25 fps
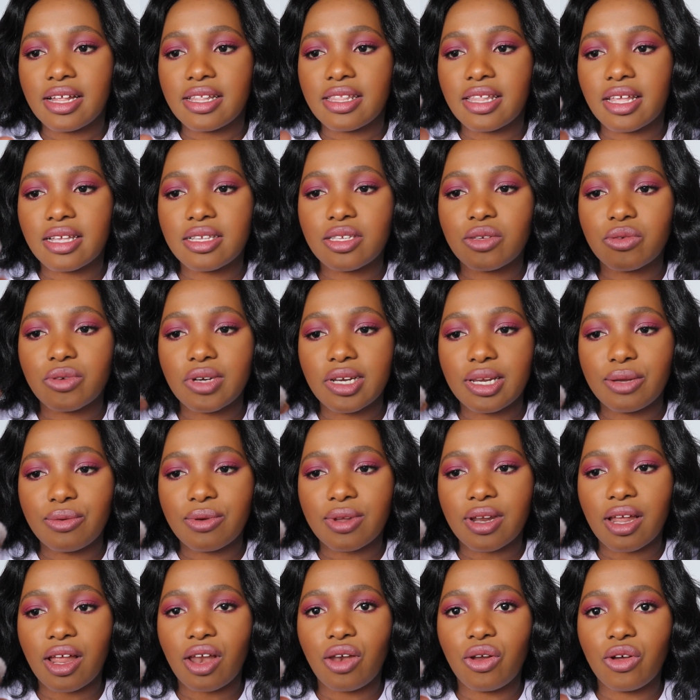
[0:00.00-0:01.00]
that's really
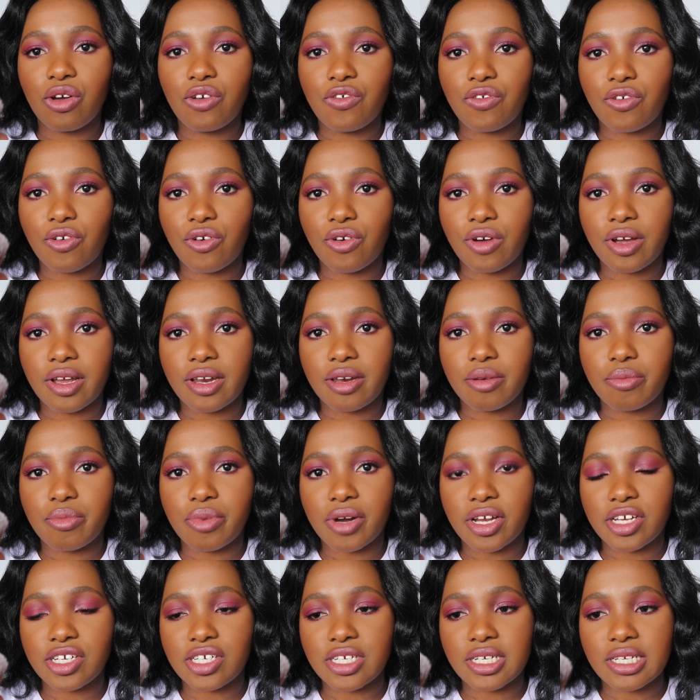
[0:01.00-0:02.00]
what I look for in
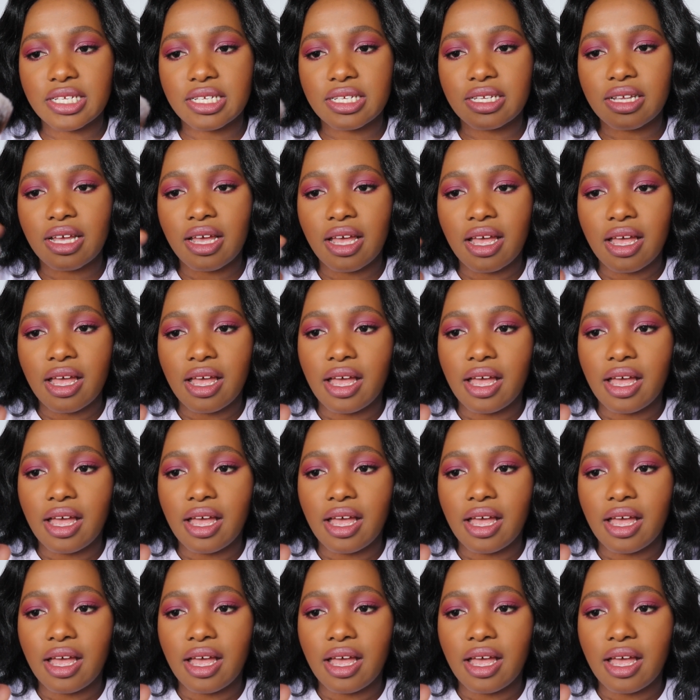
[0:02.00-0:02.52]
brushes.